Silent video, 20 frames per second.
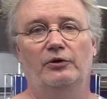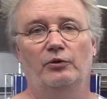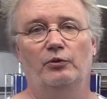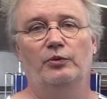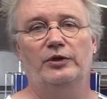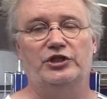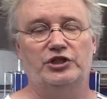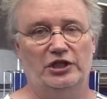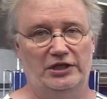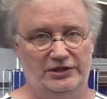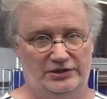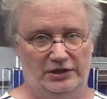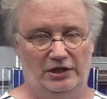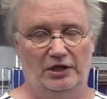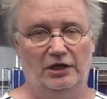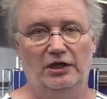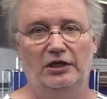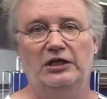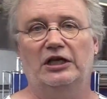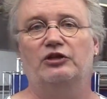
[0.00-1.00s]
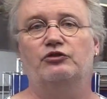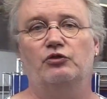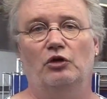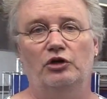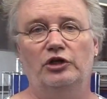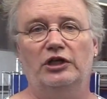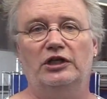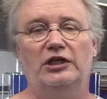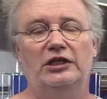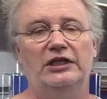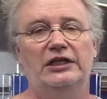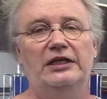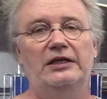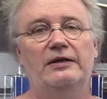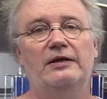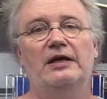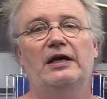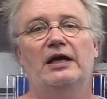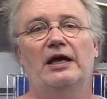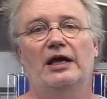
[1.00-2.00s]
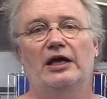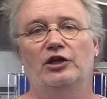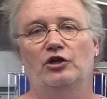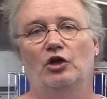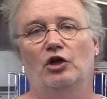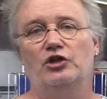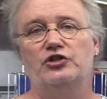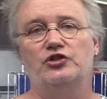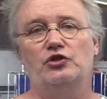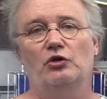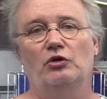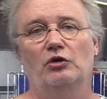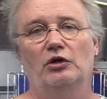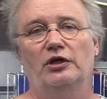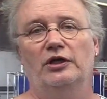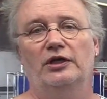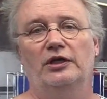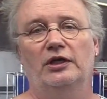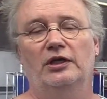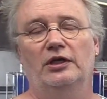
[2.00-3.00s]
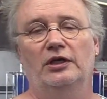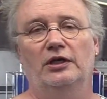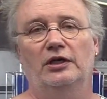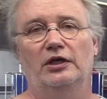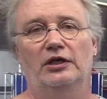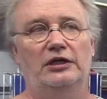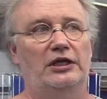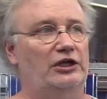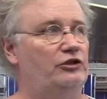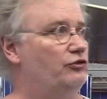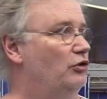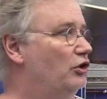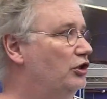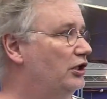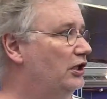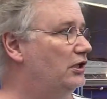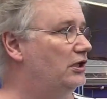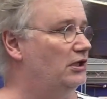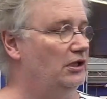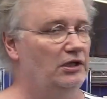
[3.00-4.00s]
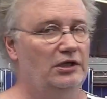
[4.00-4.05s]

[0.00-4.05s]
which is electronically, and also electronic